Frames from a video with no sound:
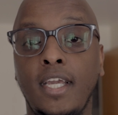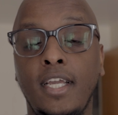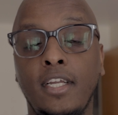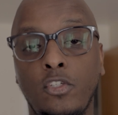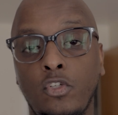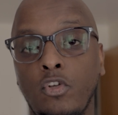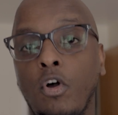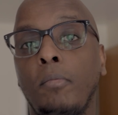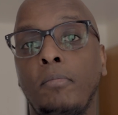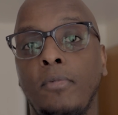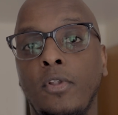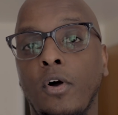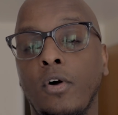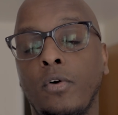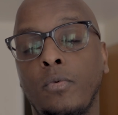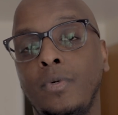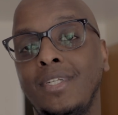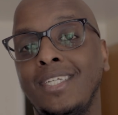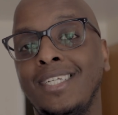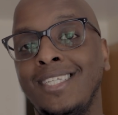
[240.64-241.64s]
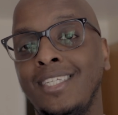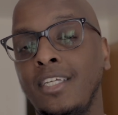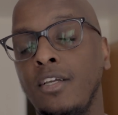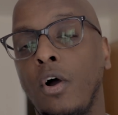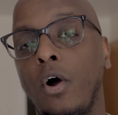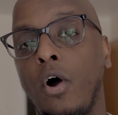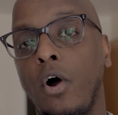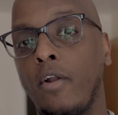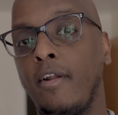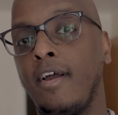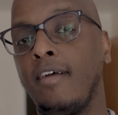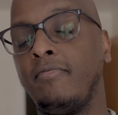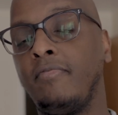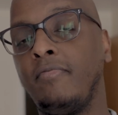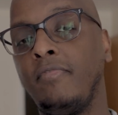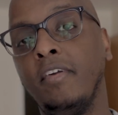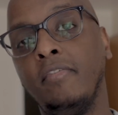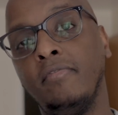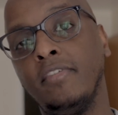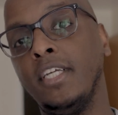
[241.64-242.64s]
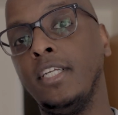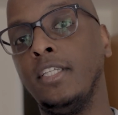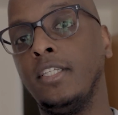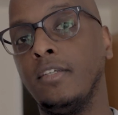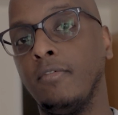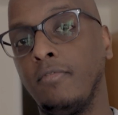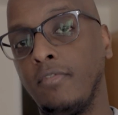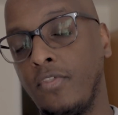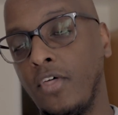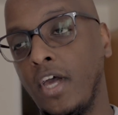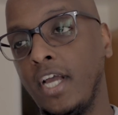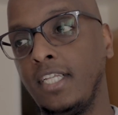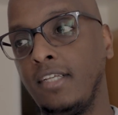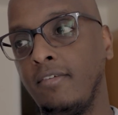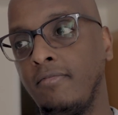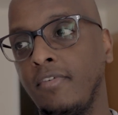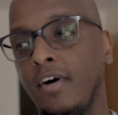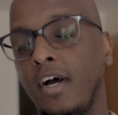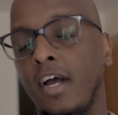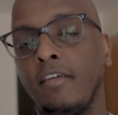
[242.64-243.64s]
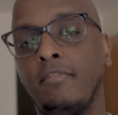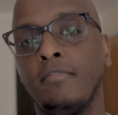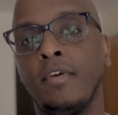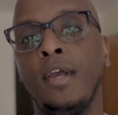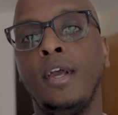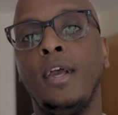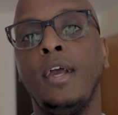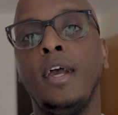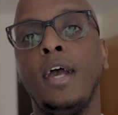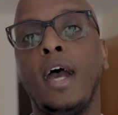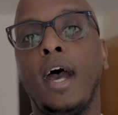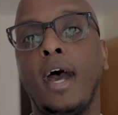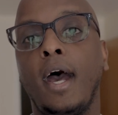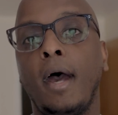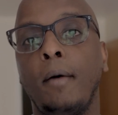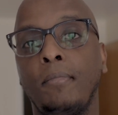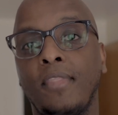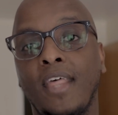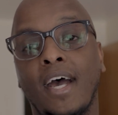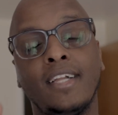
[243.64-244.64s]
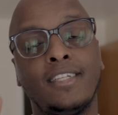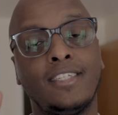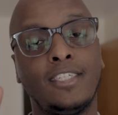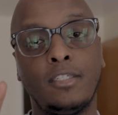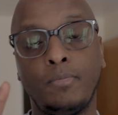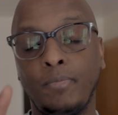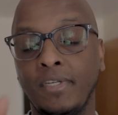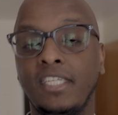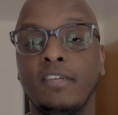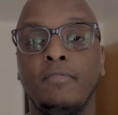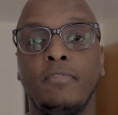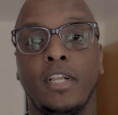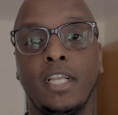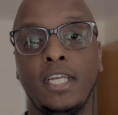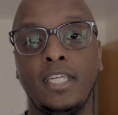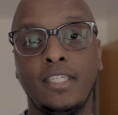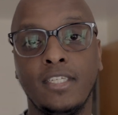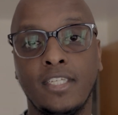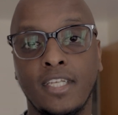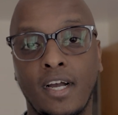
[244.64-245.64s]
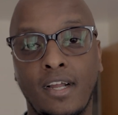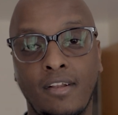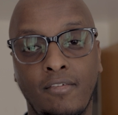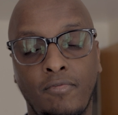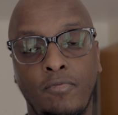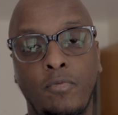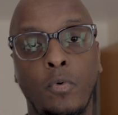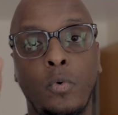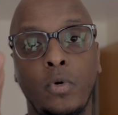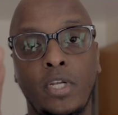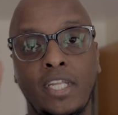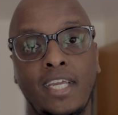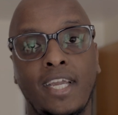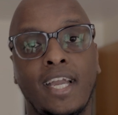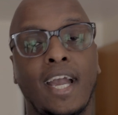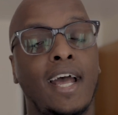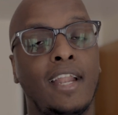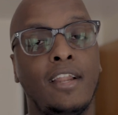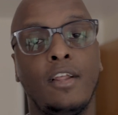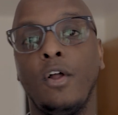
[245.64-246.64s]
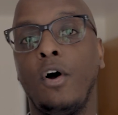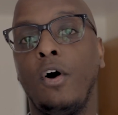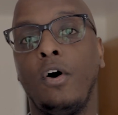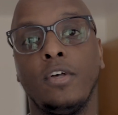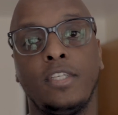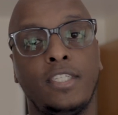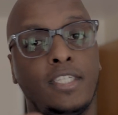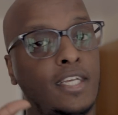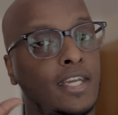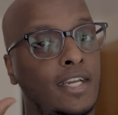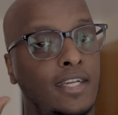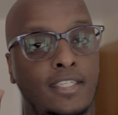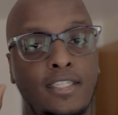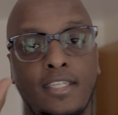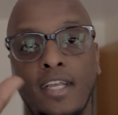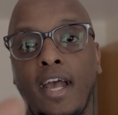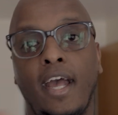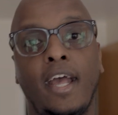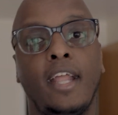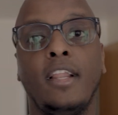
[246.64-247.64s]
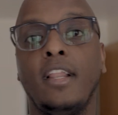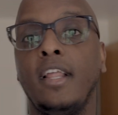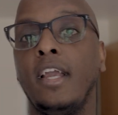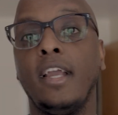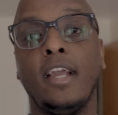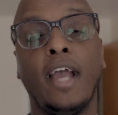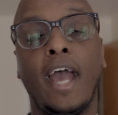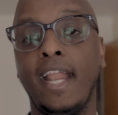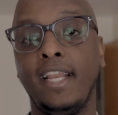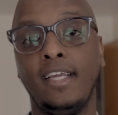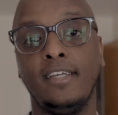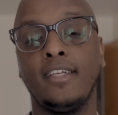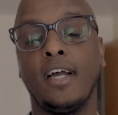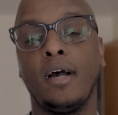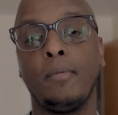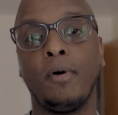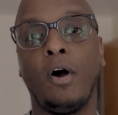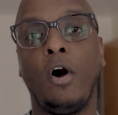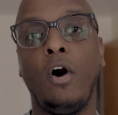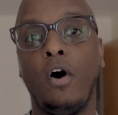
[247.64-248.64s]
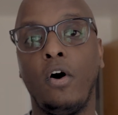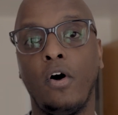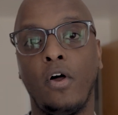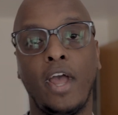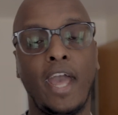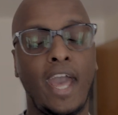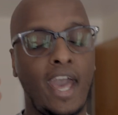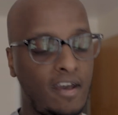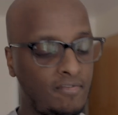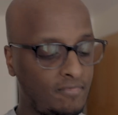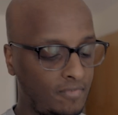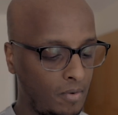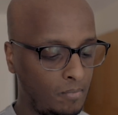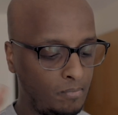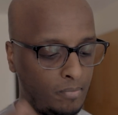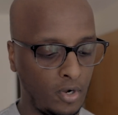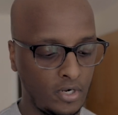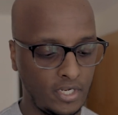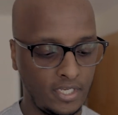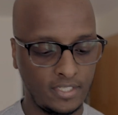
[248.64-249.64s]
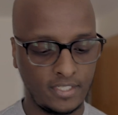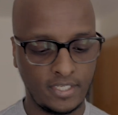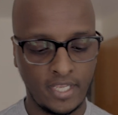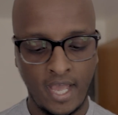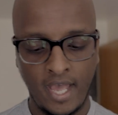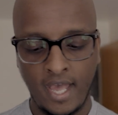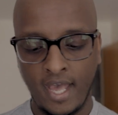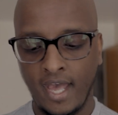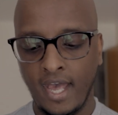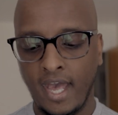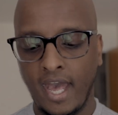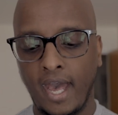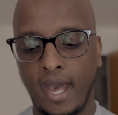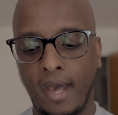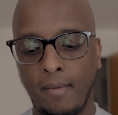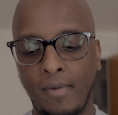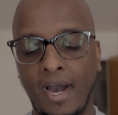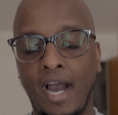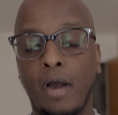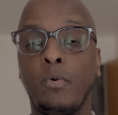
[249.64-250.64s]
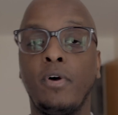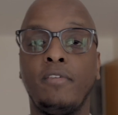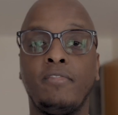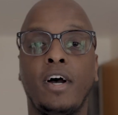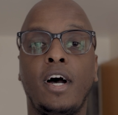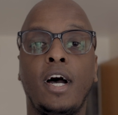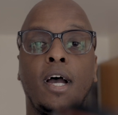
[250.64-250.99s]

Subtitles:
the top dog, which is the RF 15-35. That's specifically designed for the Canon R6 and any type of RF bodies. However,